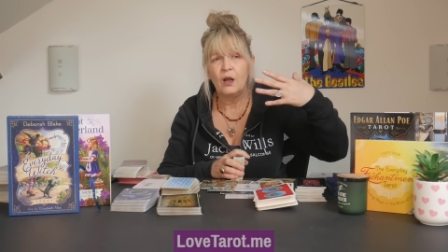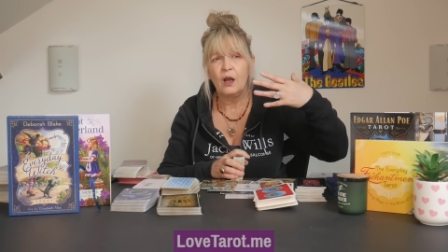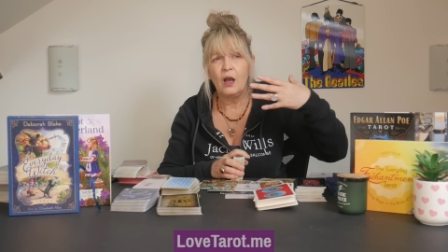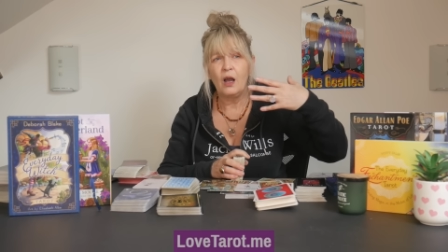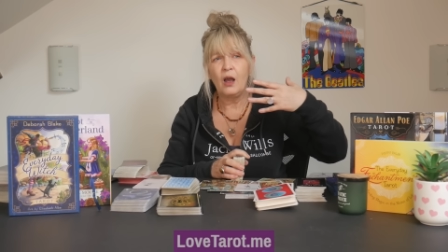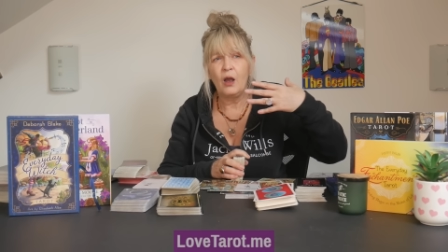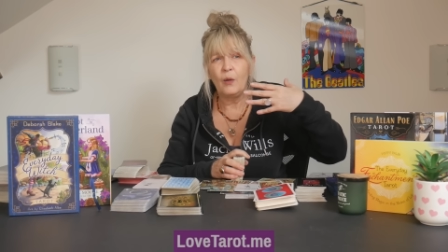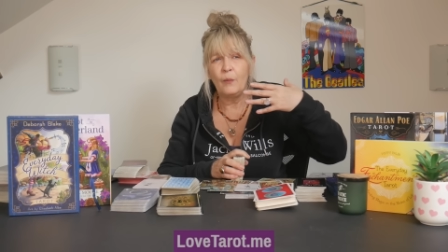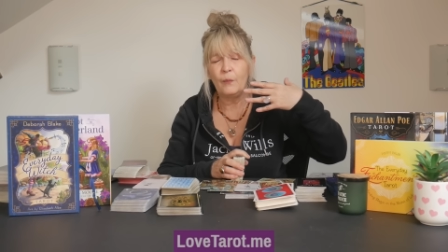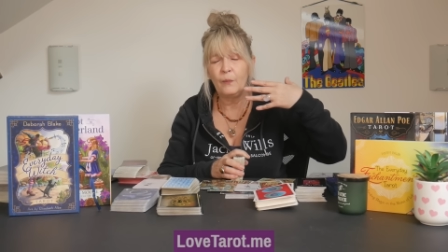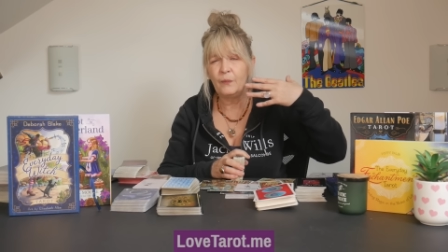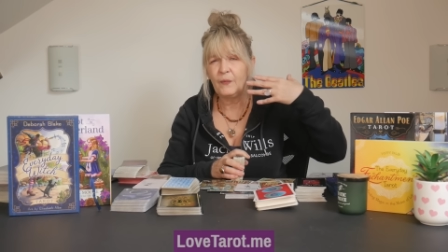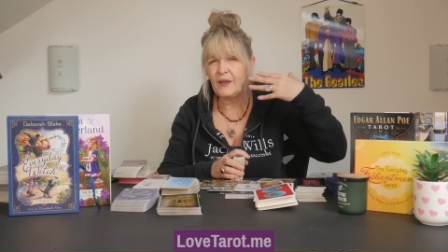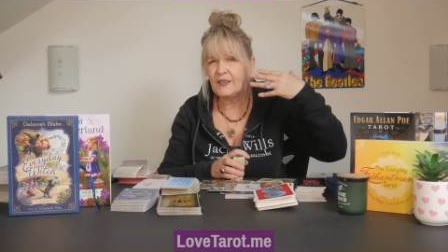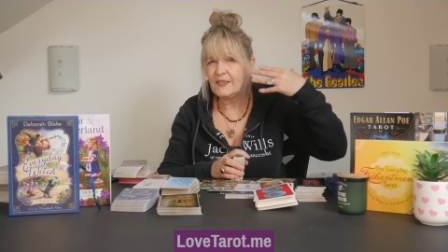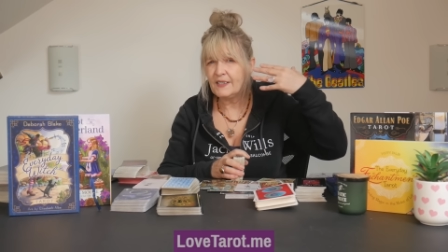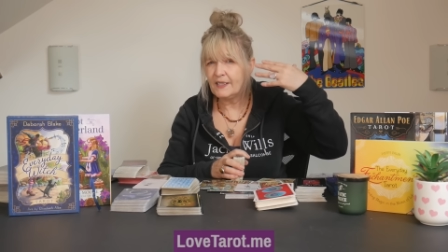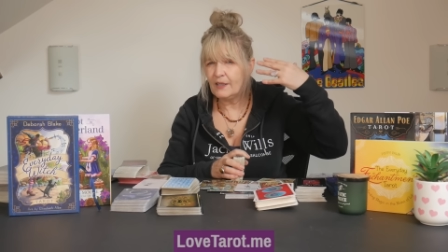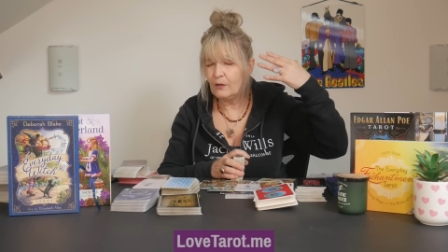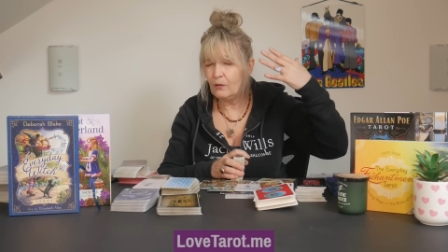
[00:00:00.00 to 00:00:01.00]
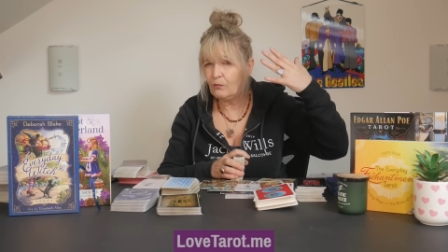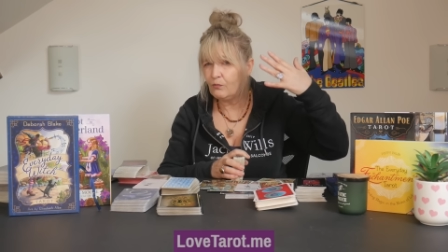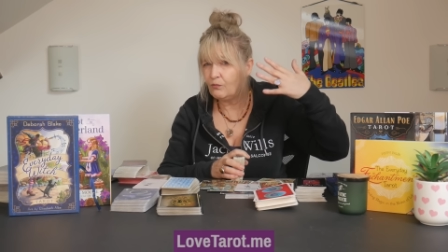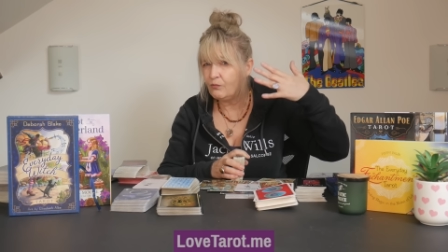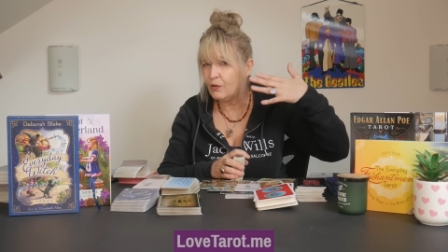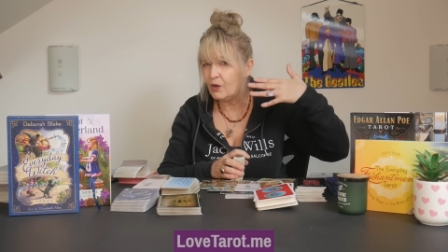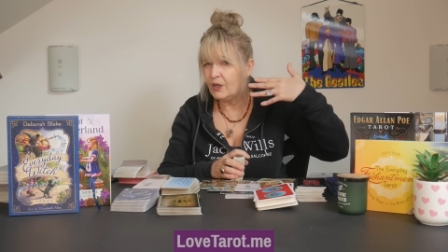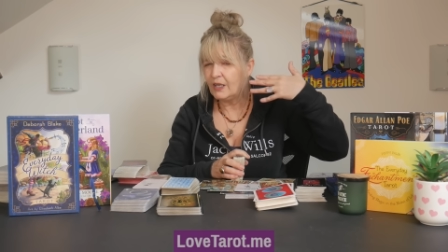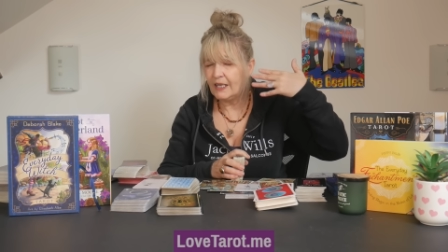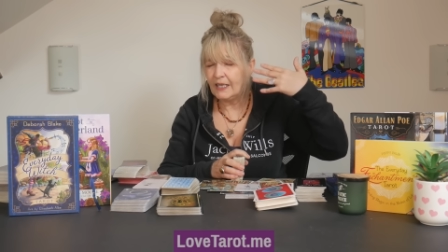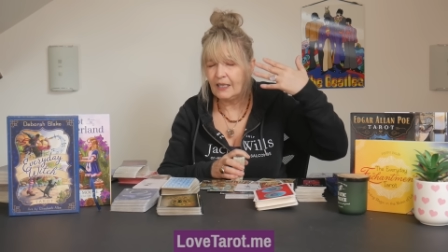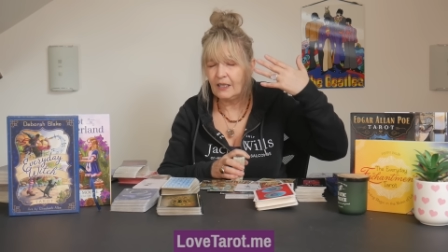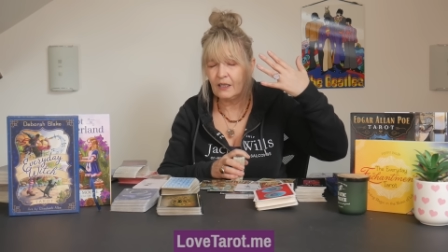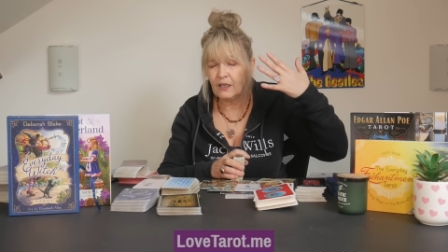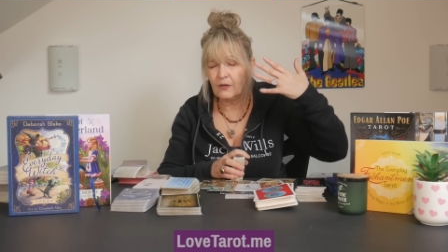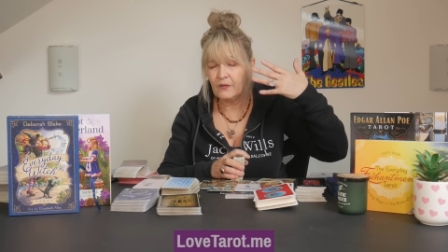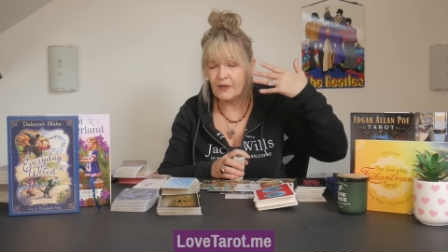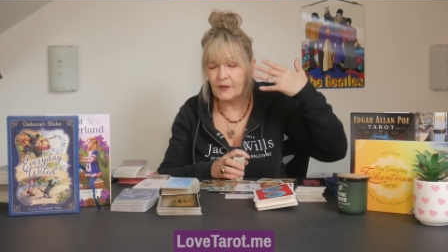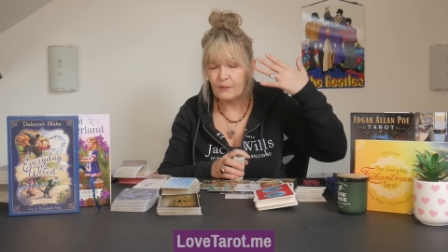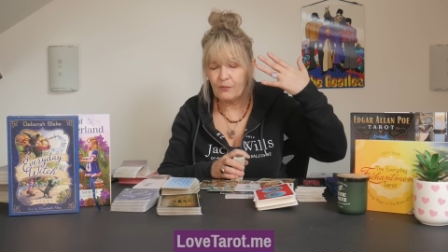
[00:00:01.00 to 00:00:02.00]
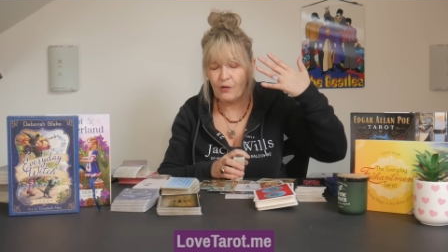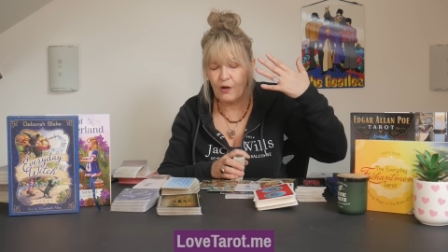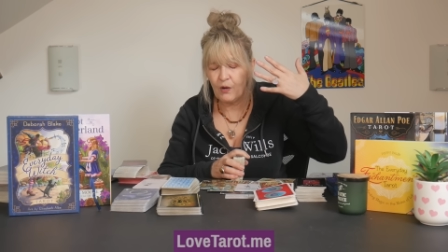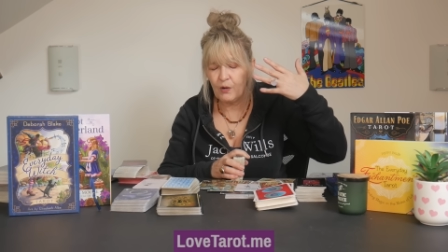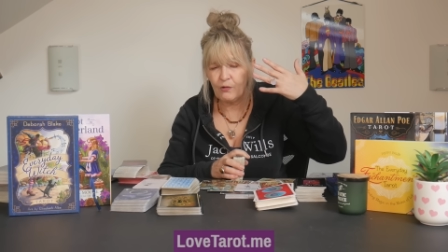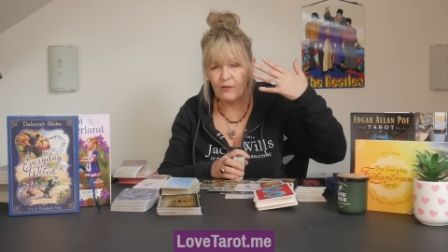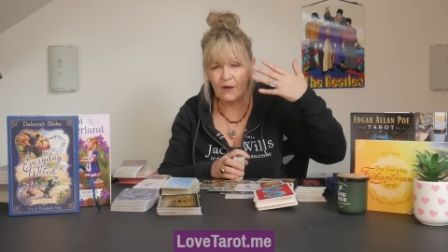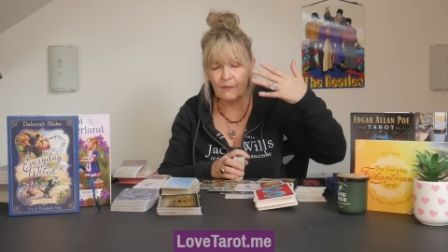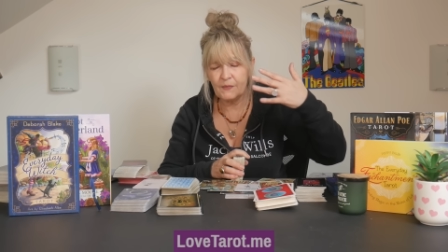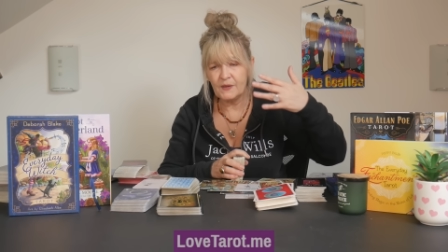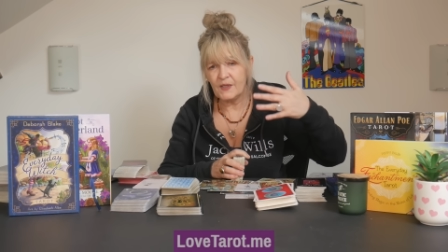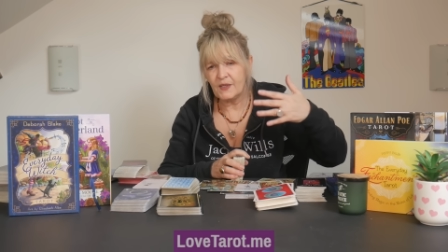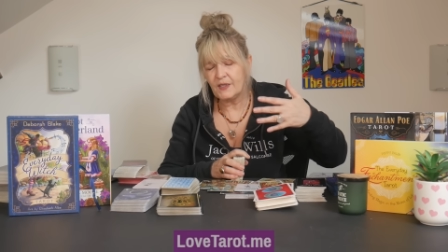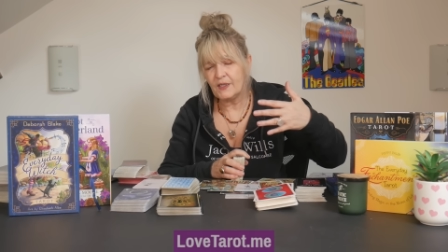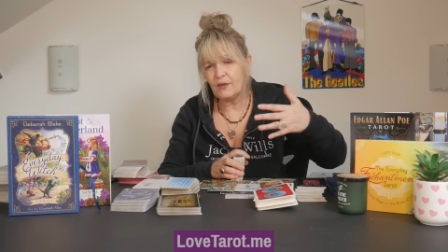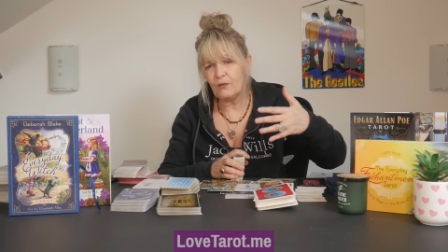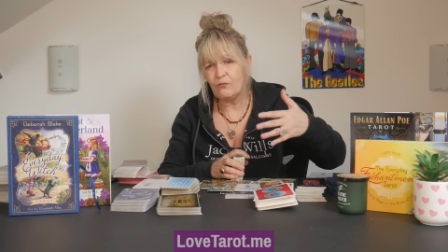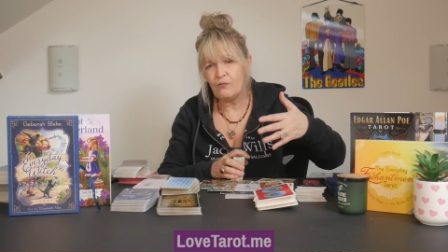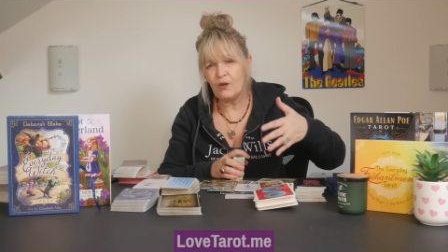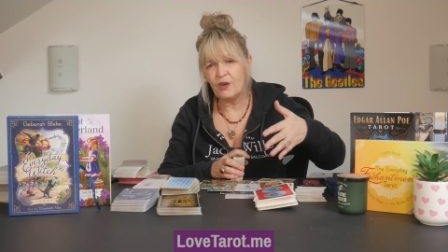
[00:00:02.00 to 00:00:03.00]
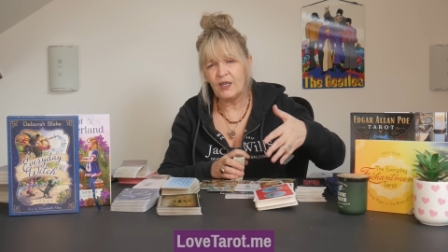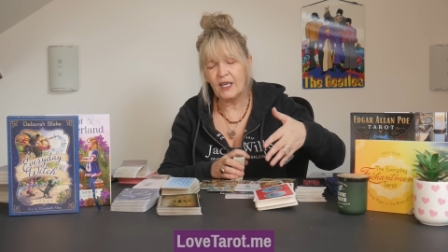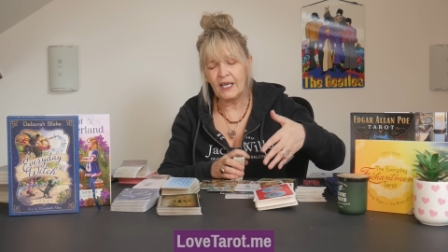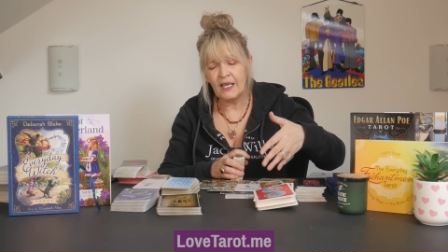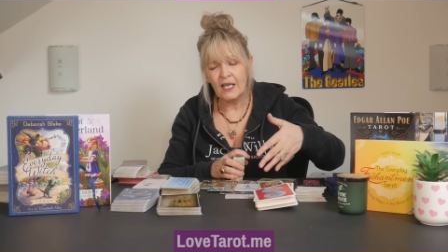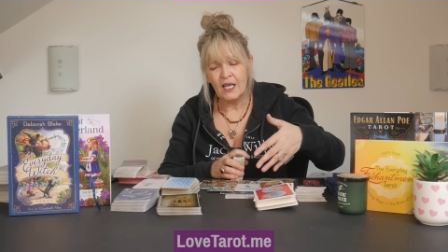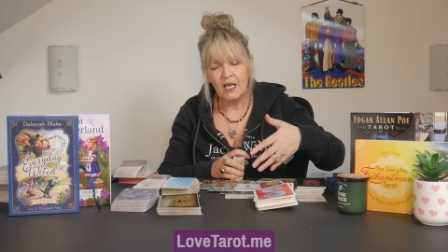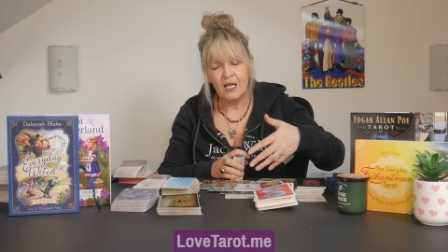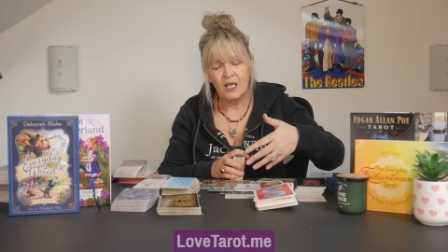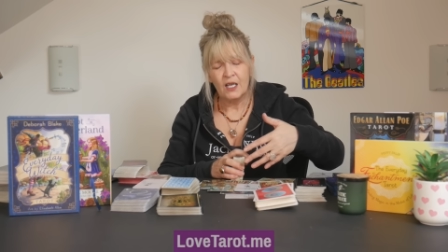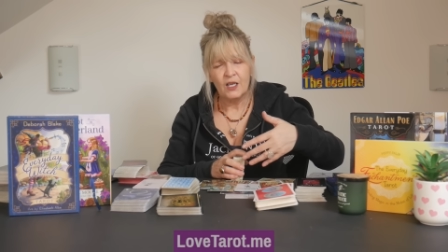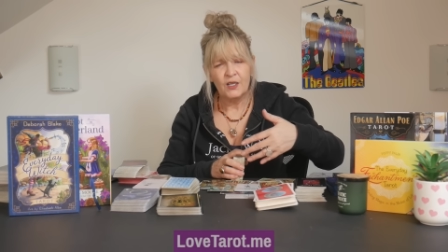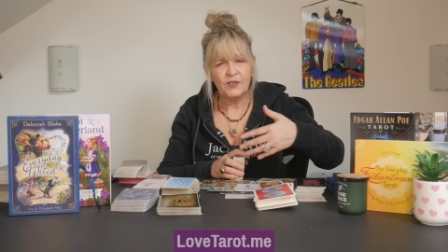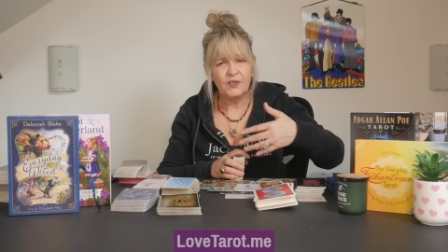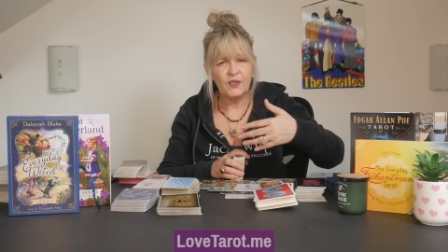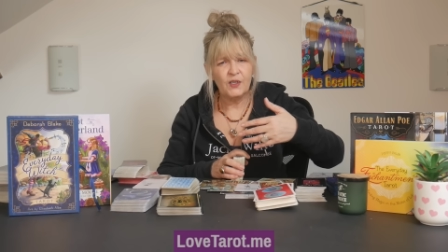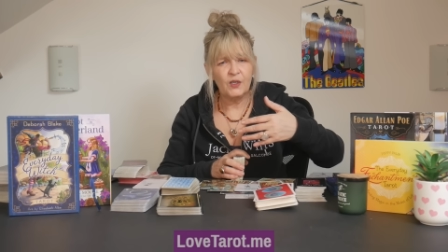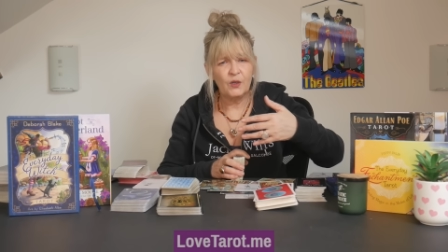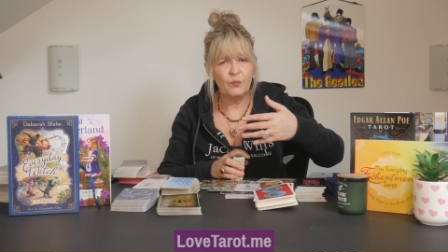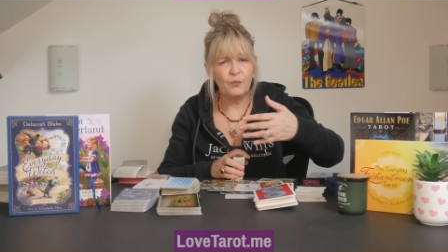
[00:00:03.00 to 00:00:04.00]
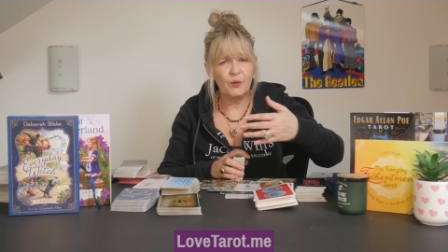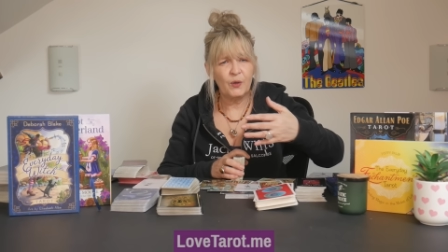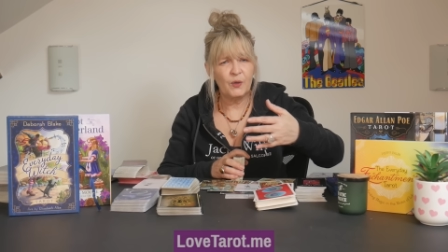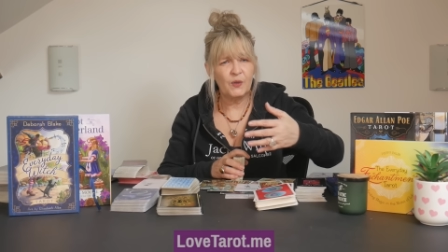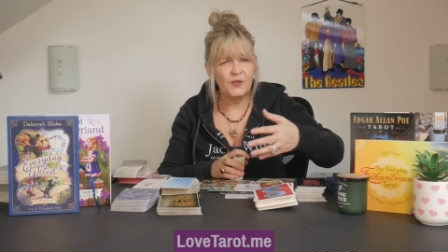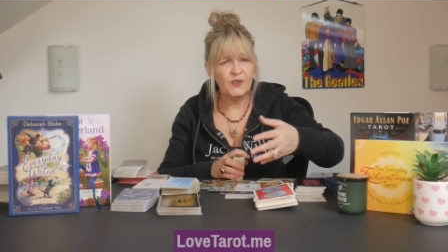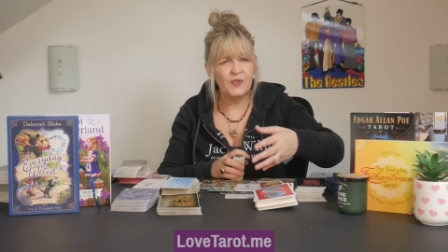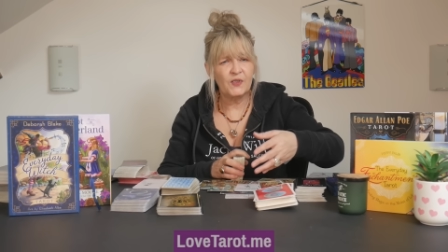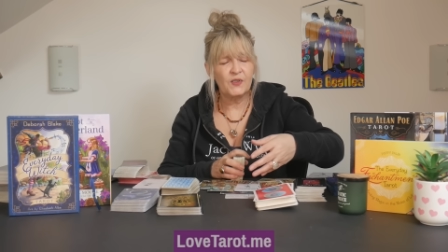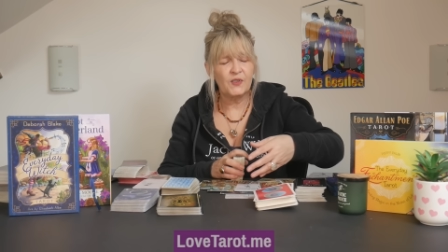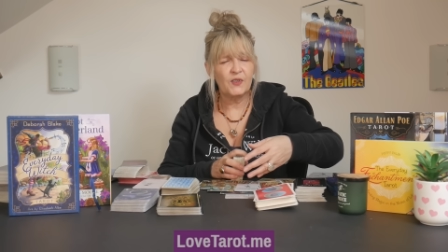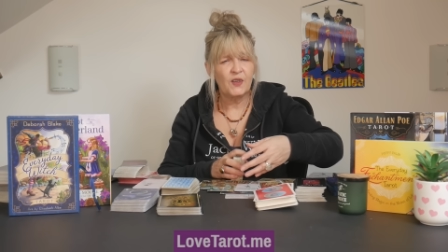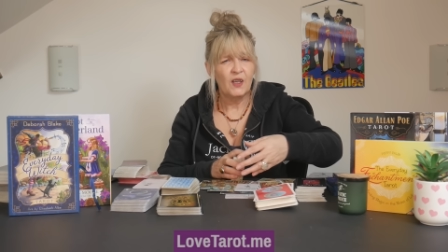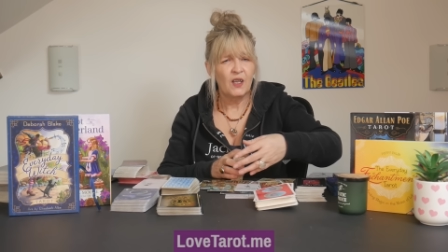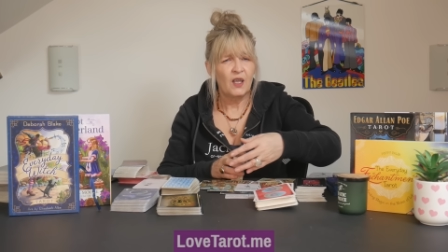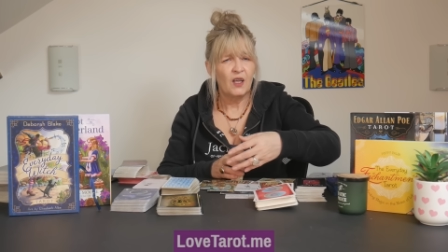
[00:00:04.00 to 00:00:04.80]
Um, they're still running, you know, these programs are still running. So your person's